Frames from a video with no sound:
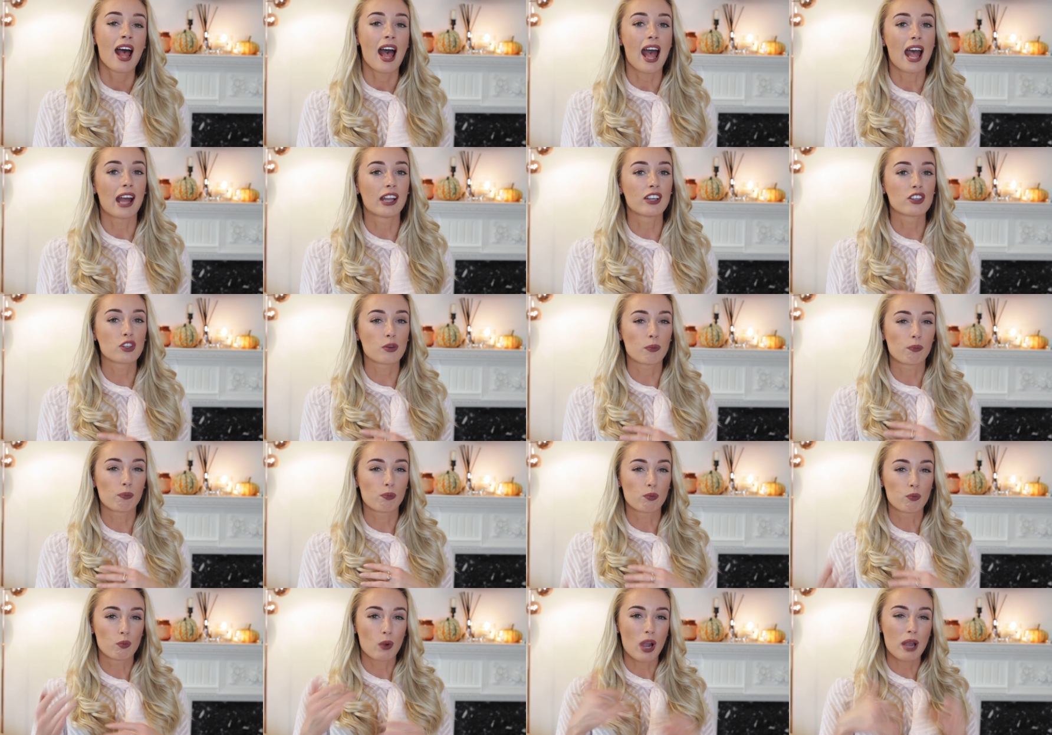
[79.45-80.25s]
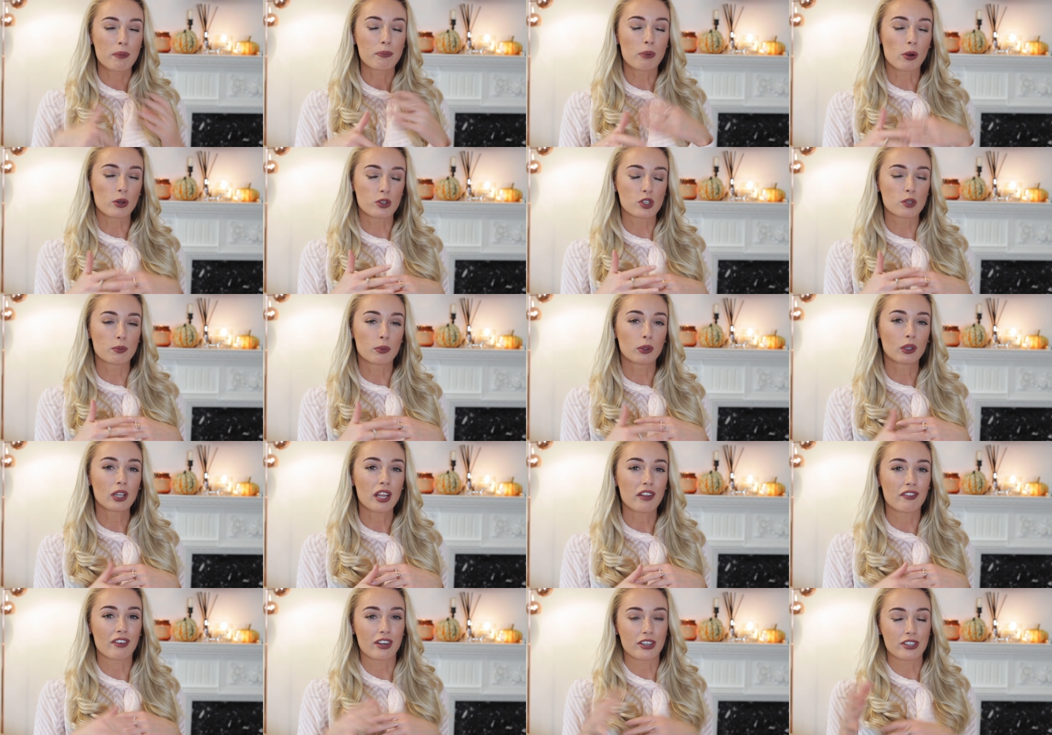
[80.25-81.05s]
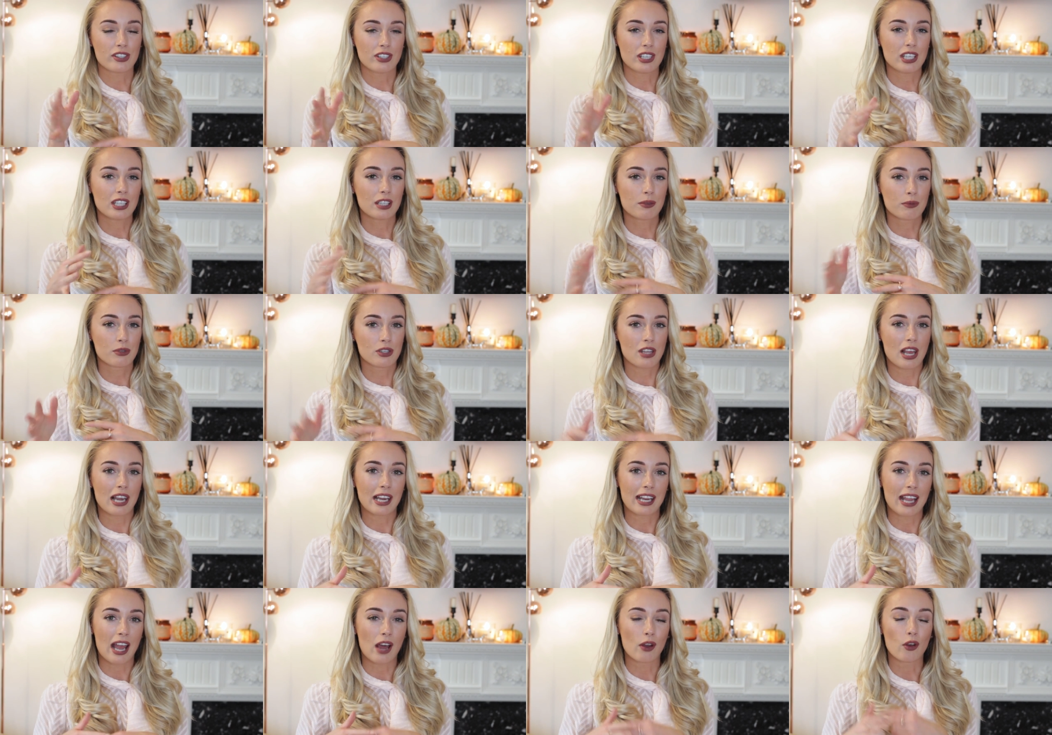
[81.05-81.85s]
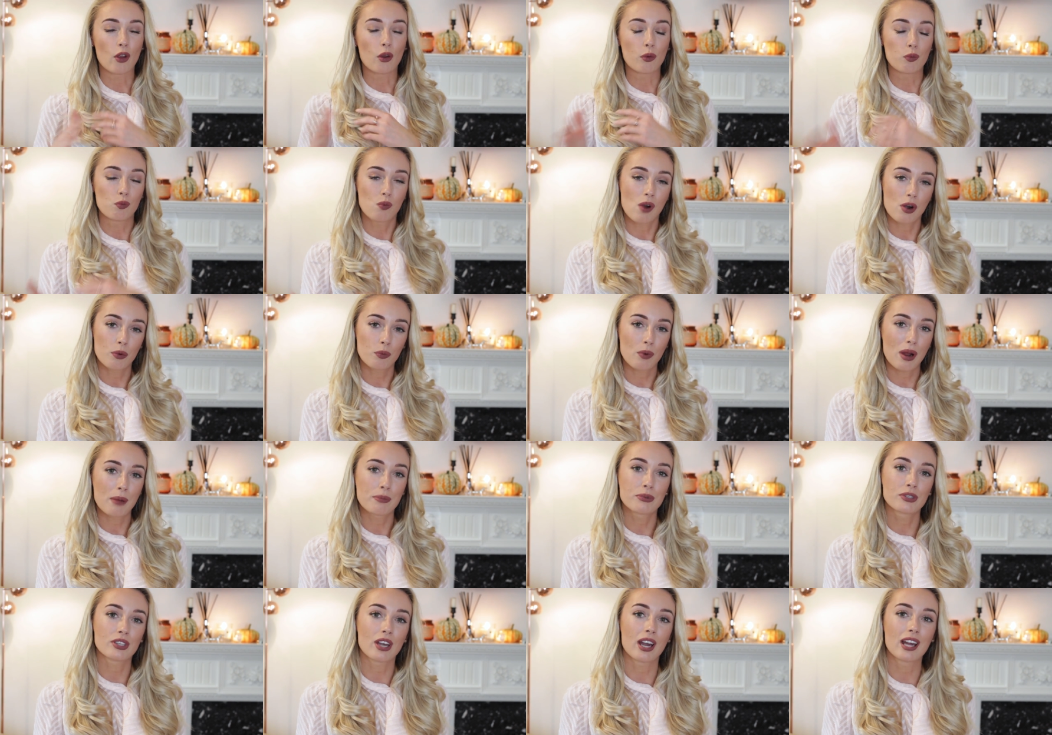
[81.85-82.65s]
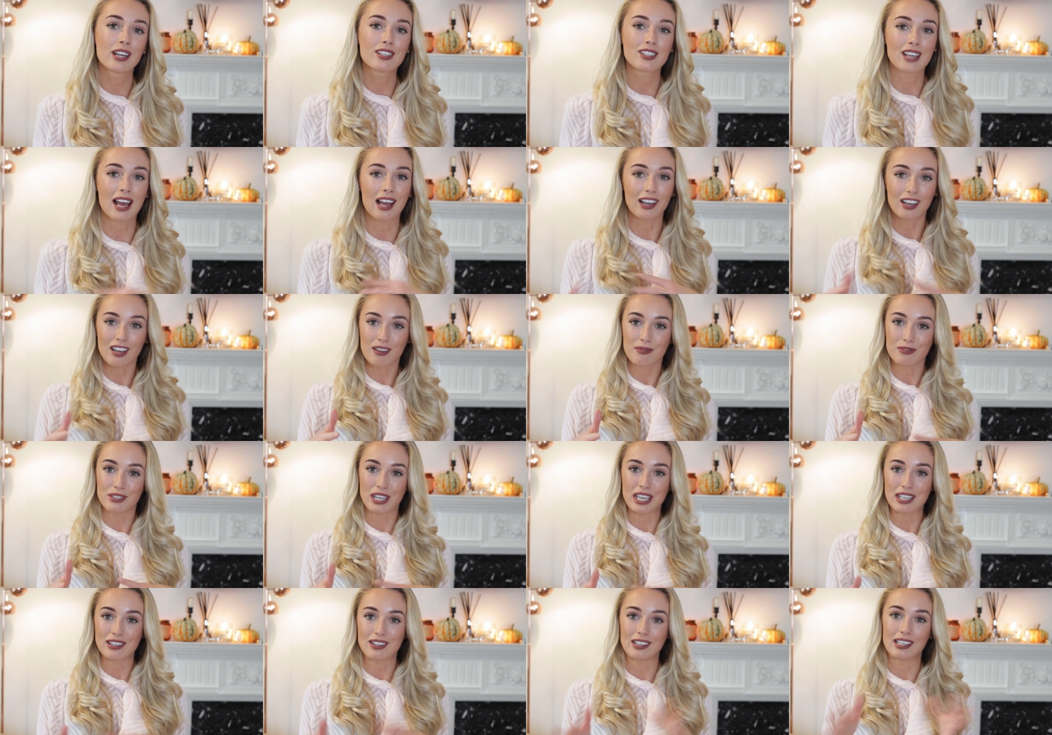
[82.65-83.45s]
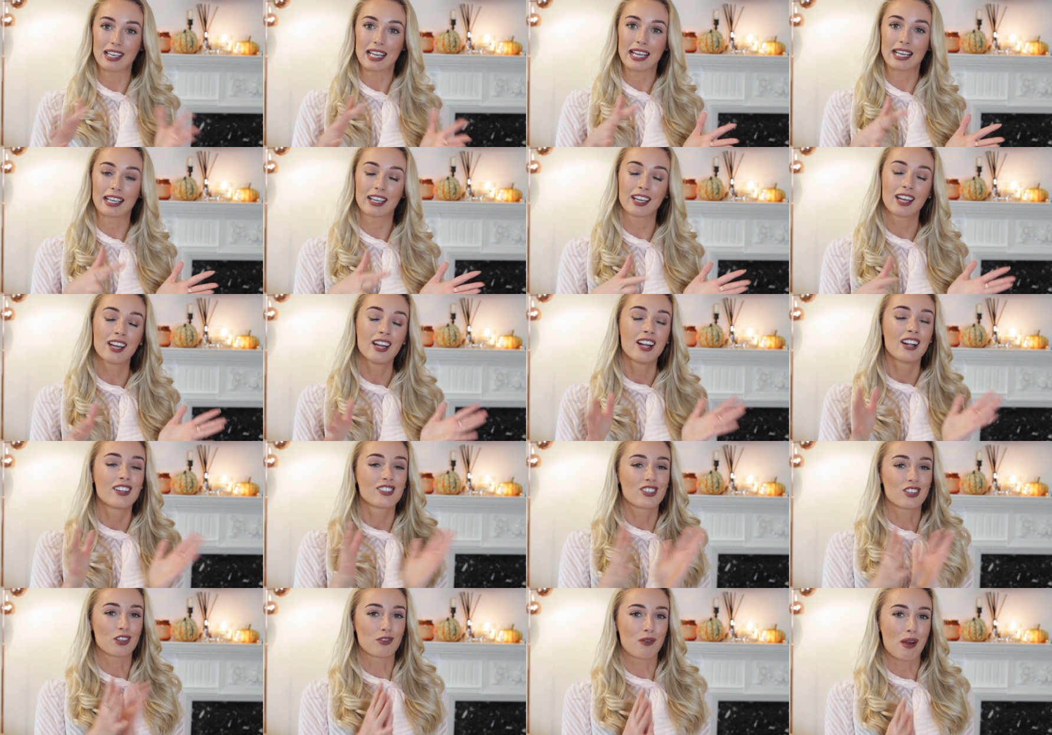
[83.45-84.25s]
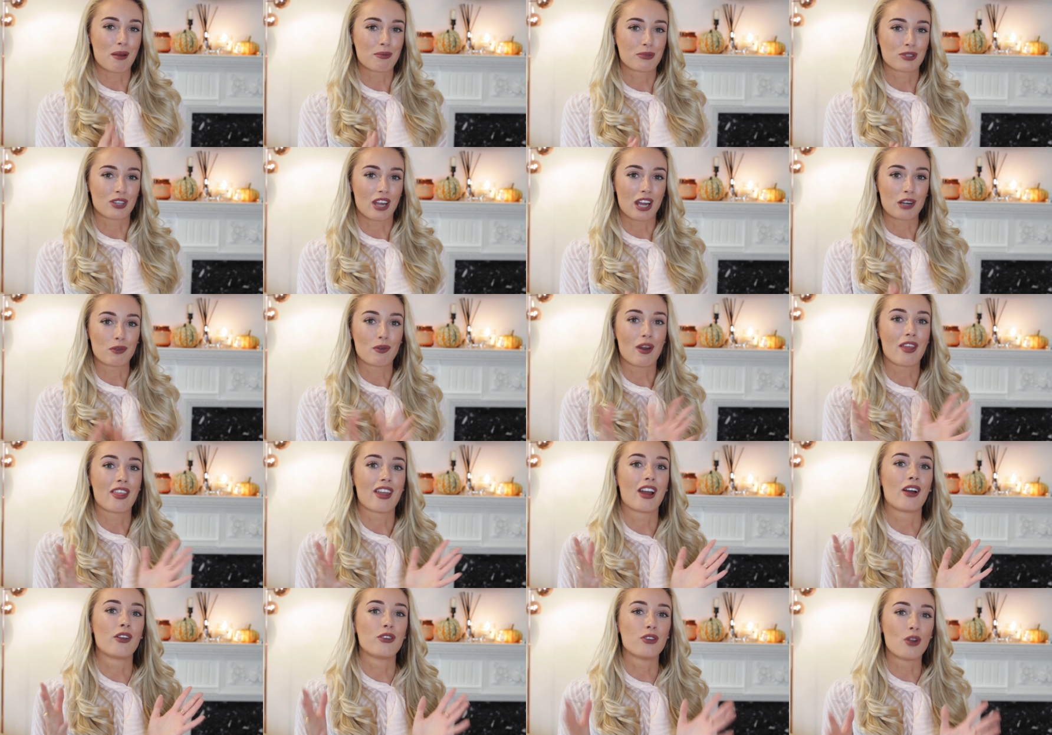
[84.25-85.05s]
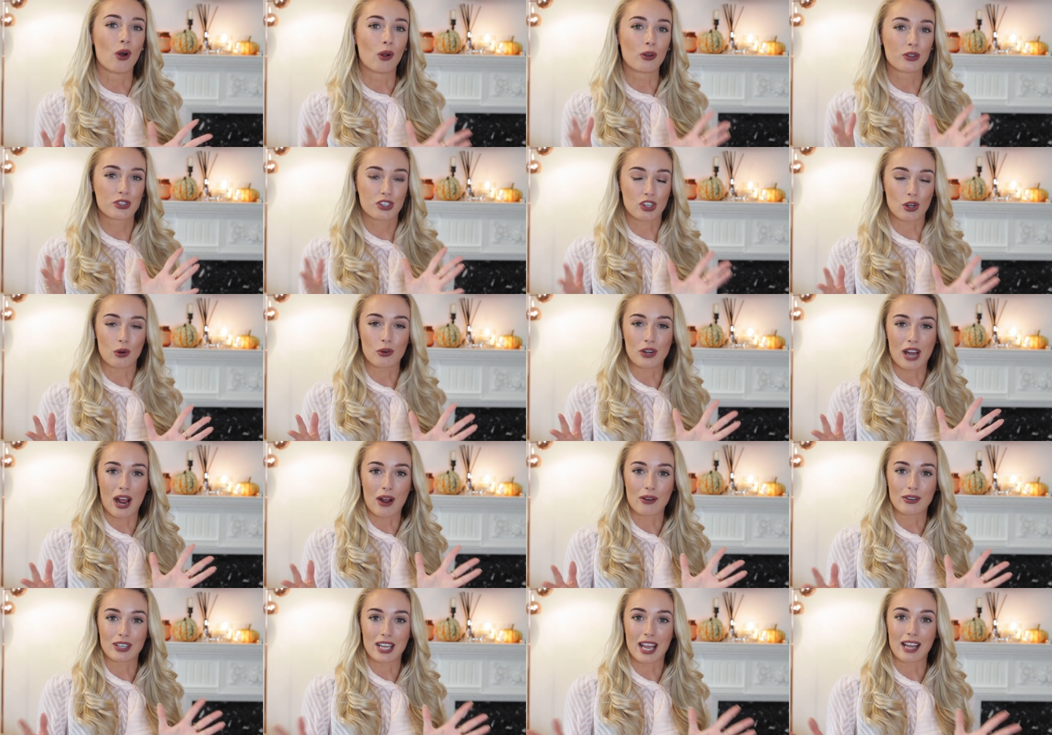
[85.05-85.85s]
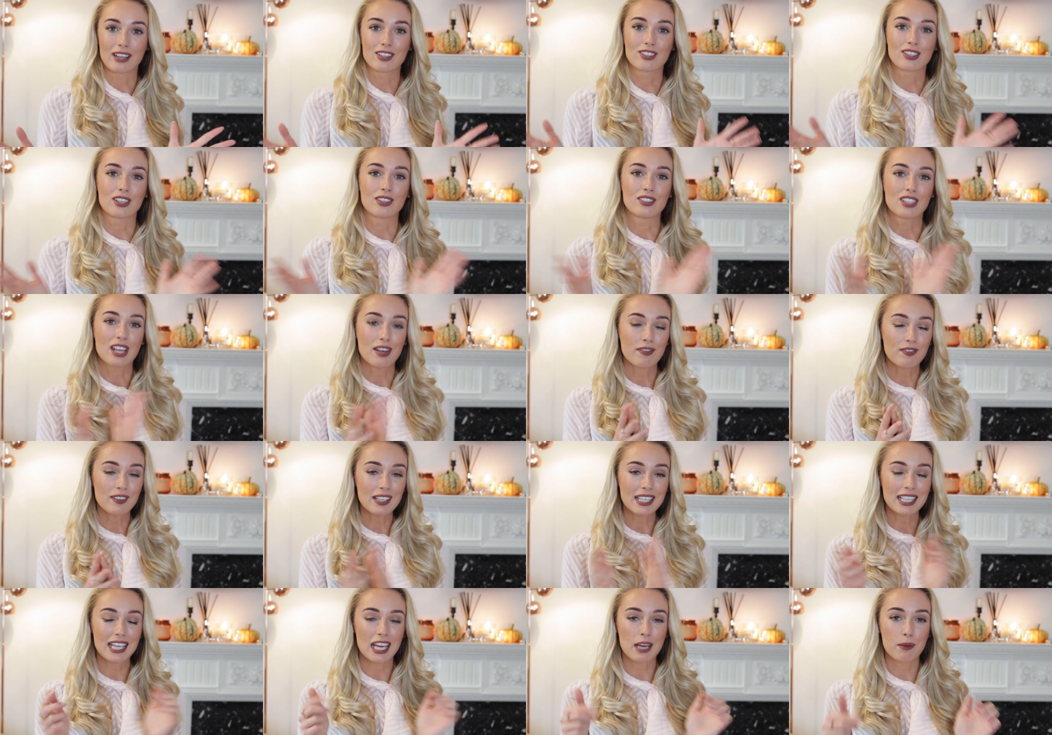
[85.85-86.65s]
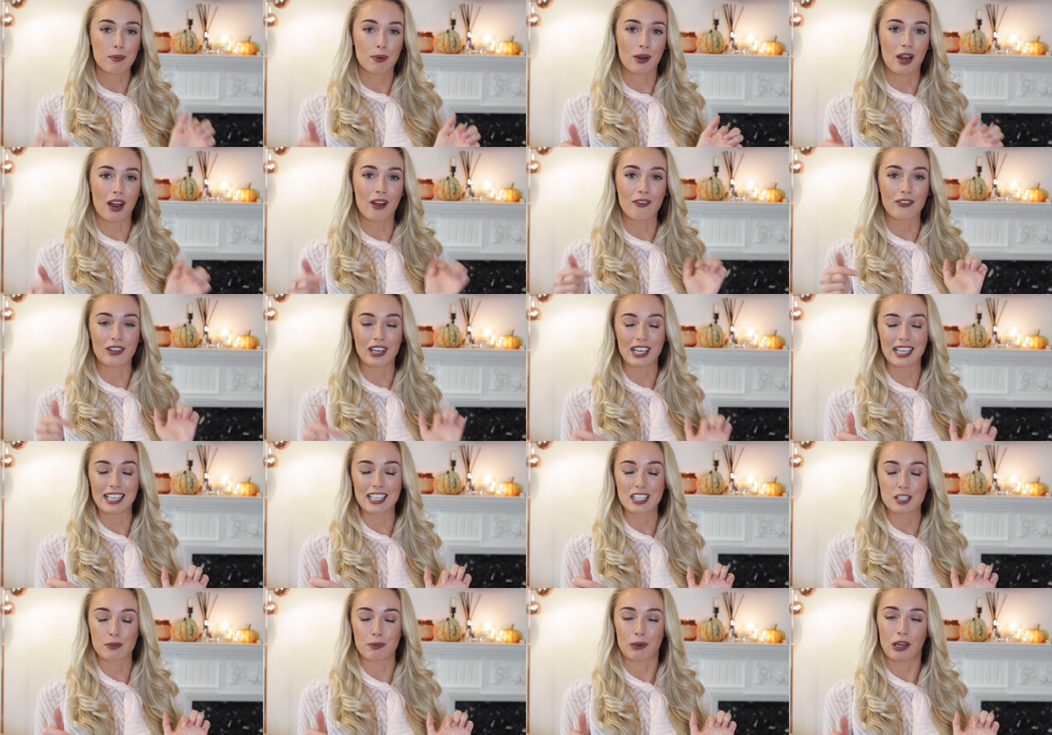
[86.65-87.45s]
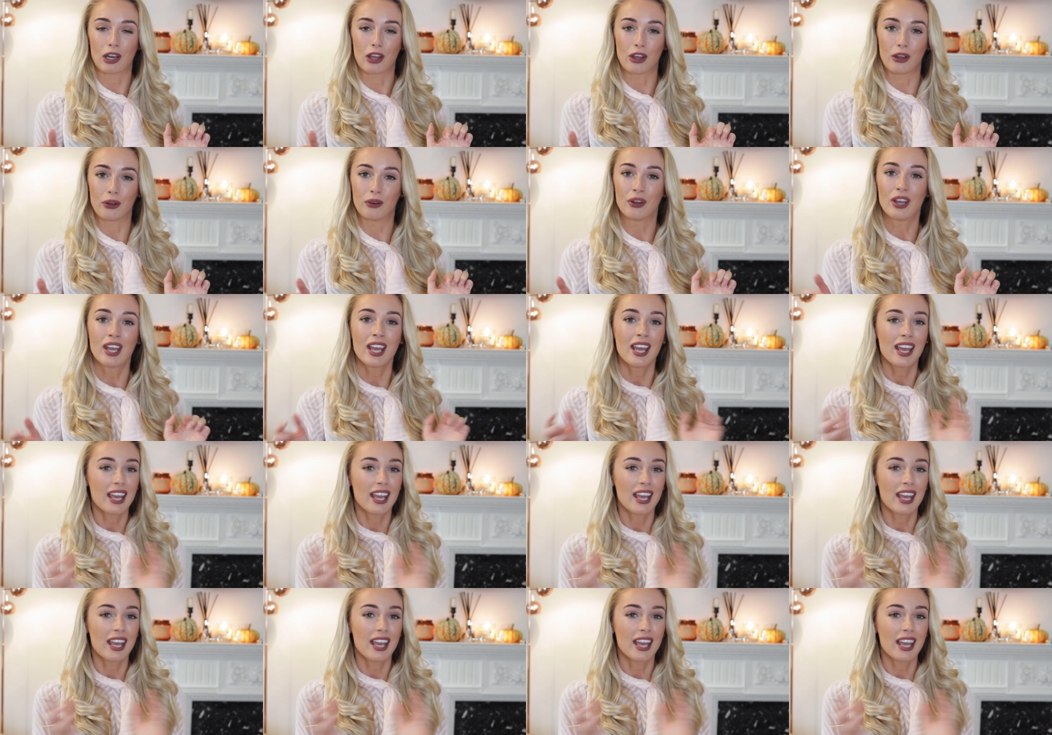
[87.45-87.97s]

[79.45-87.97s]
and where possible, if I see them selling out on one website, I'll update the link to a website where they are not sold out yet, so definitely keep an eye on the links below